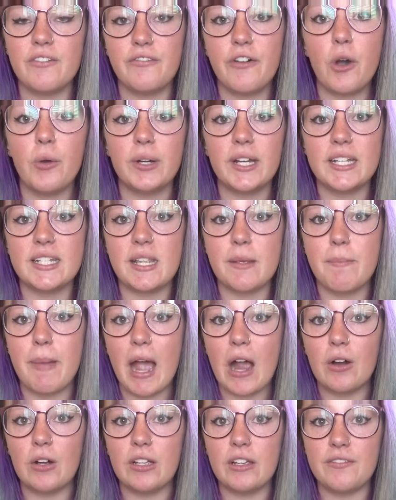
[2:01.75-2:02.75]
focus in
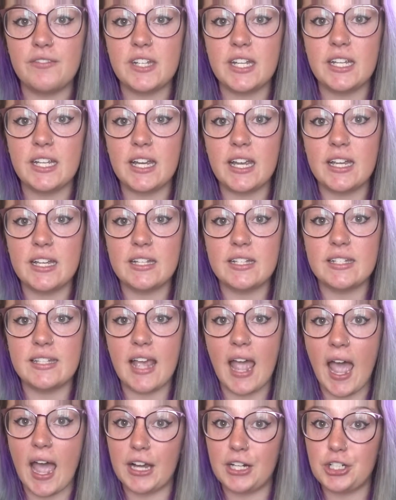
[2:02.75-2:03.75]
powerlifting is
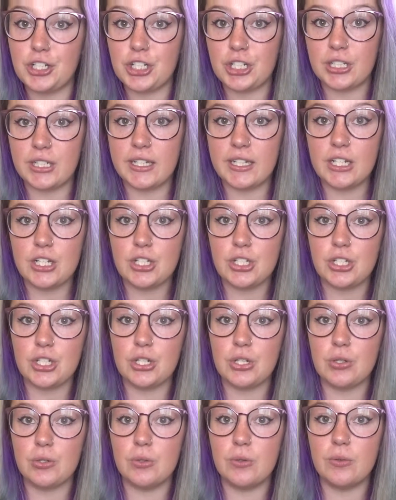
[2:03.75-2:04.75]
actually
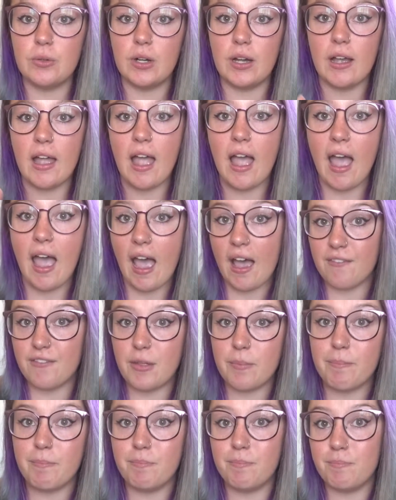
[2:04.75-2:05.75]
to have
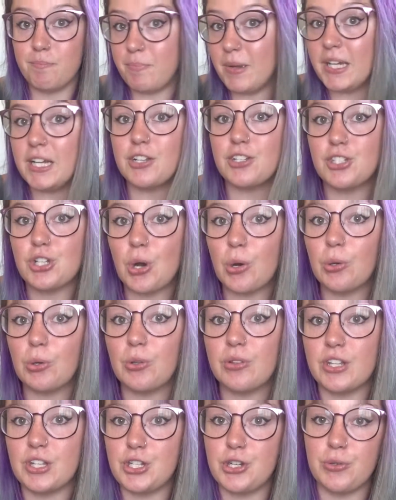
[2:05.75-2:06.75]
the biggest
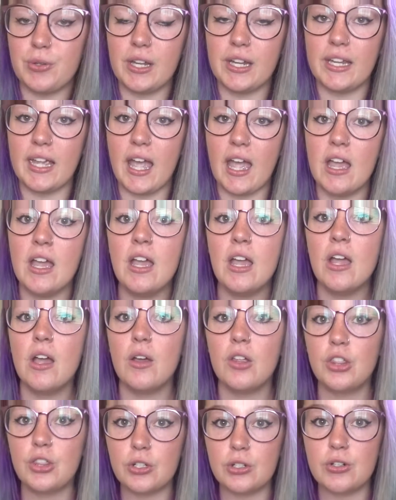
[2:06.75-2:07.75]
total that you can get
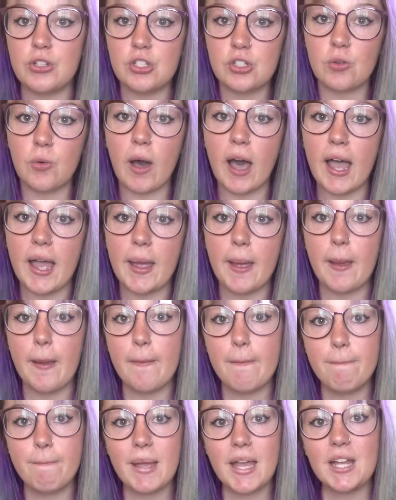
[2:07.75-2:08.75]
through squat,
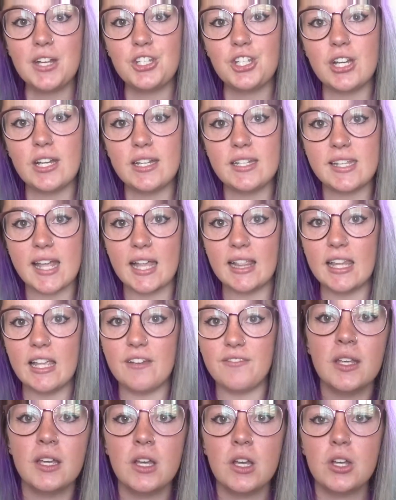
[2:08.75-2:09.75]
bench, and
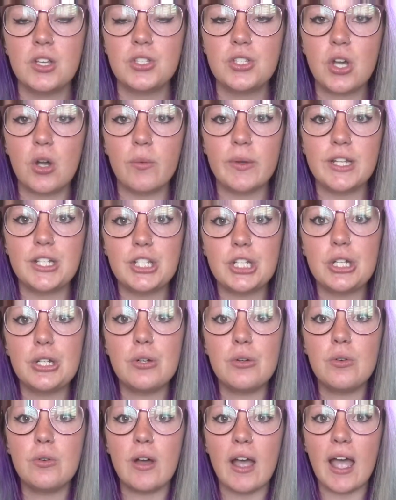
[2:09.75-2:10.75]
deadlift. So we
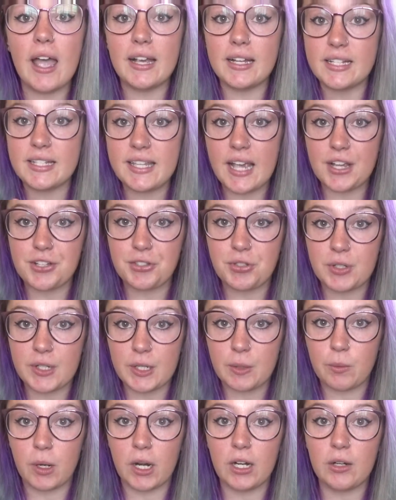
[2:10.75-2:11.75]
do
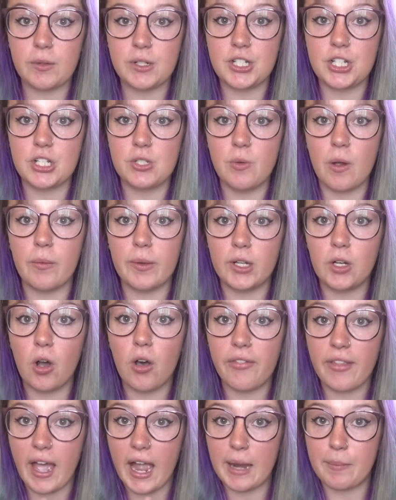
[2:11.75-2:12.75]
accessory work, which is what we
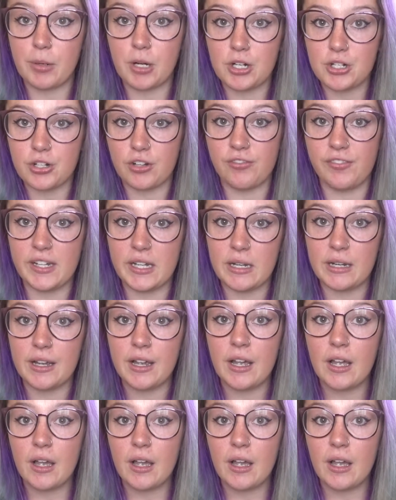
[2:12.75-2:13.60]
call the hypertrophy,